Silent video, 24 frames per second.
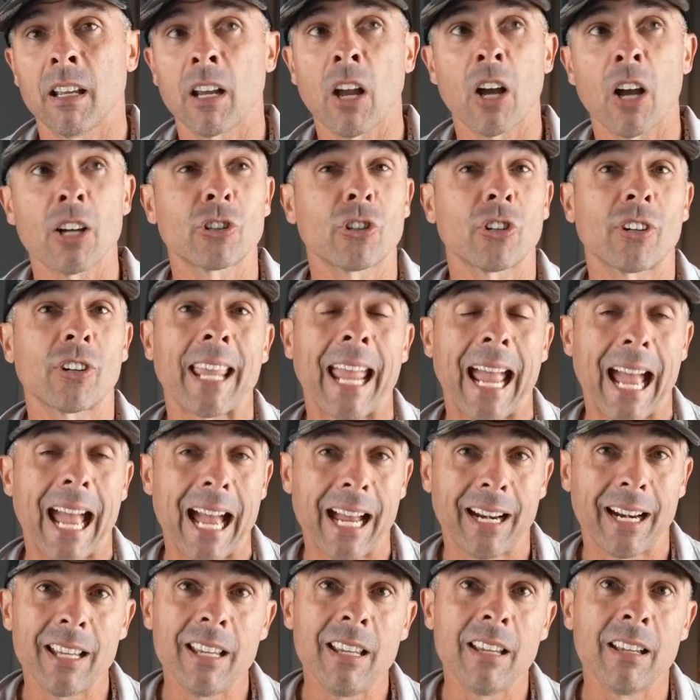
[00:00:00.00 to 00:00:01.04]
Cost your
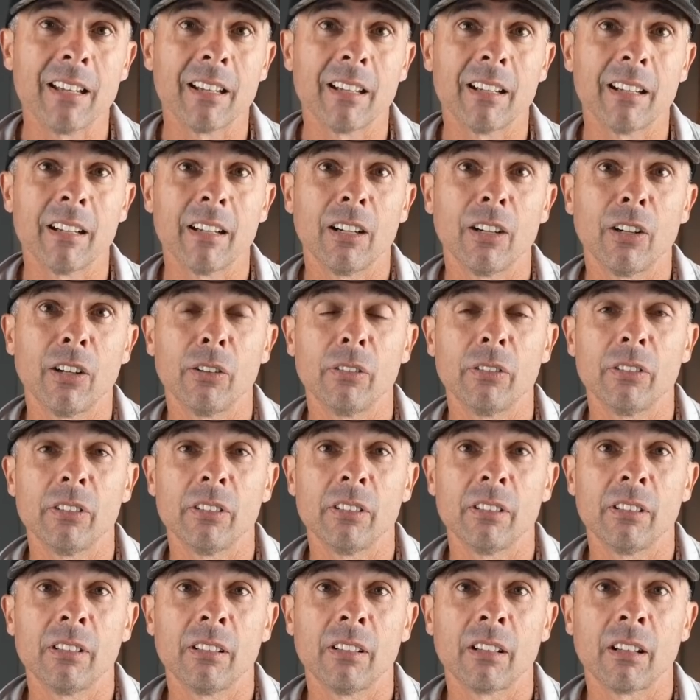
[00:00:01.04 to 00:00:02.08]
caddy
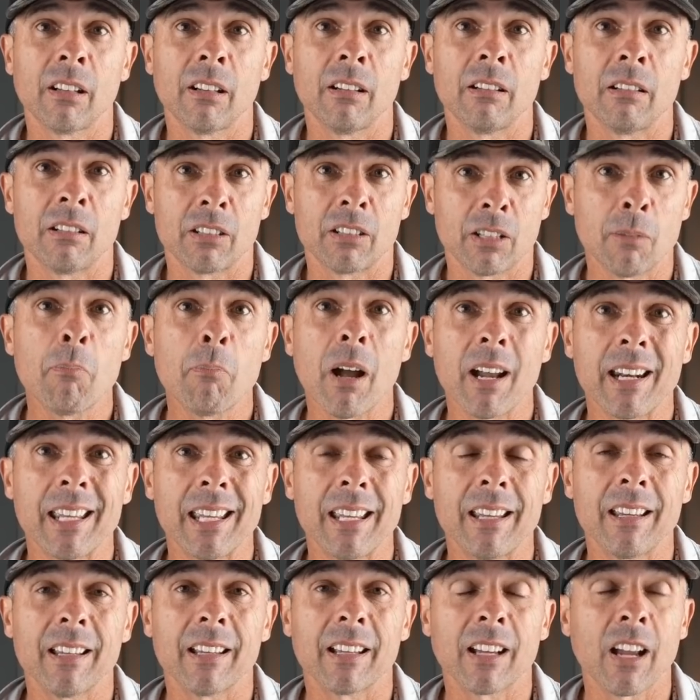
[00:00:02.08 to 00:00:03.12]
some
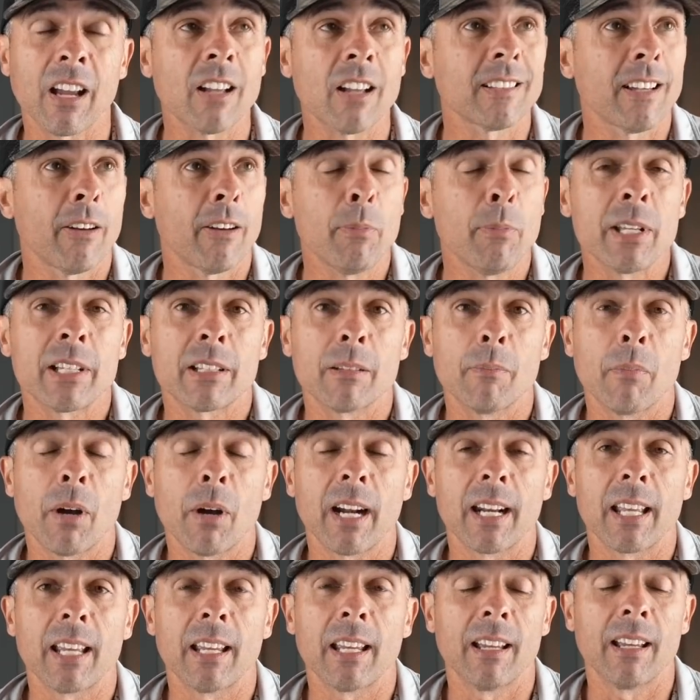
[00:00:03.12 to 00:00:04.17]
money. Cost everybody some
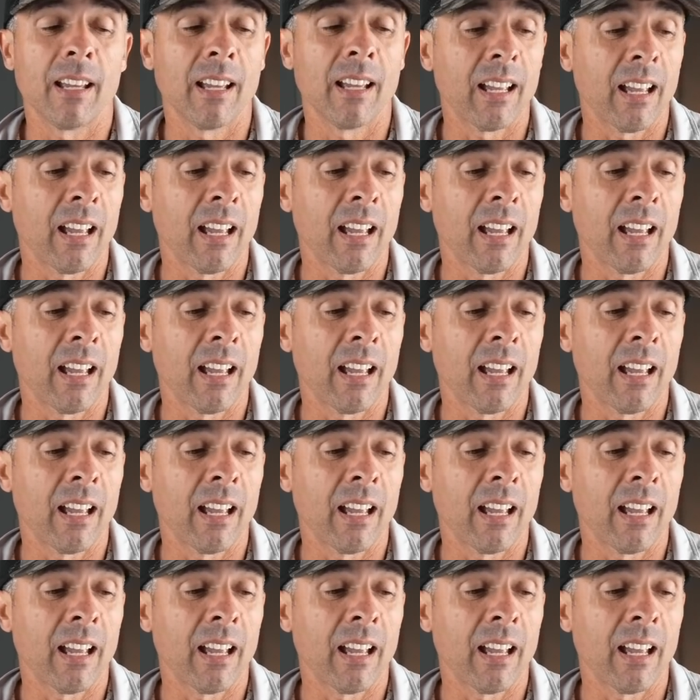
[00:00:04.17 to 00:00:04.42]
money.